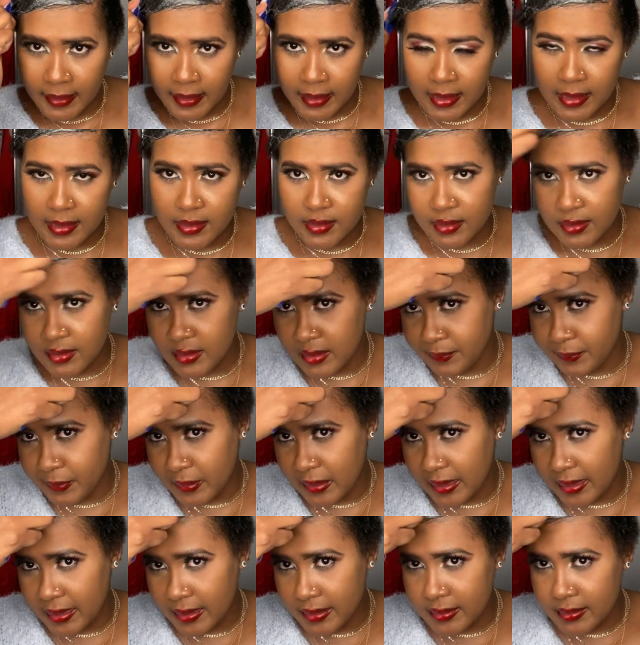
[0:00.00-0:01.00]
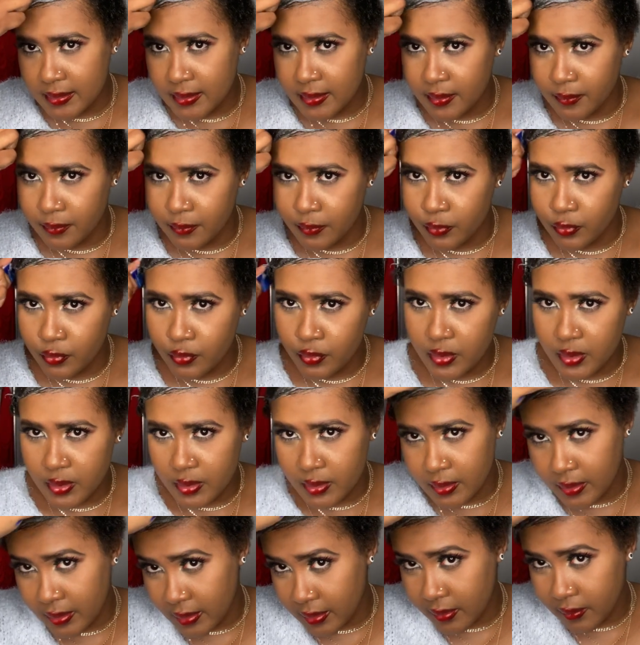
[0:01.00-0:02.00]
I just applied the
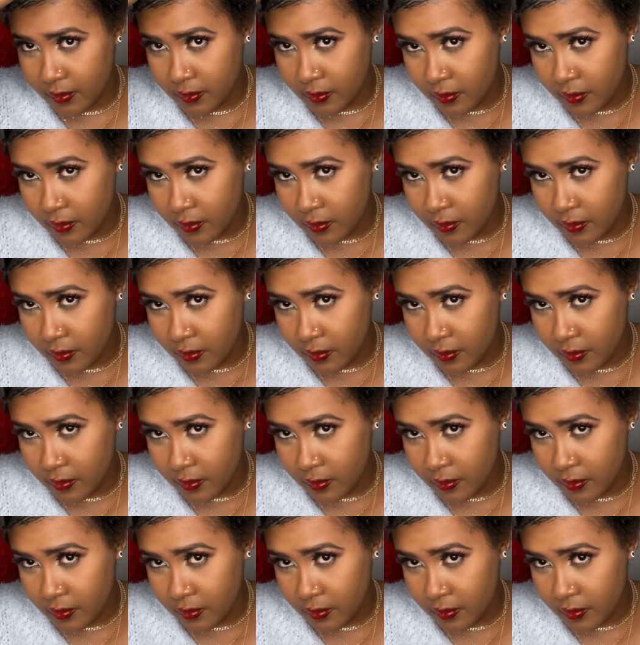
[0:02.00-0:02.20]
mousse now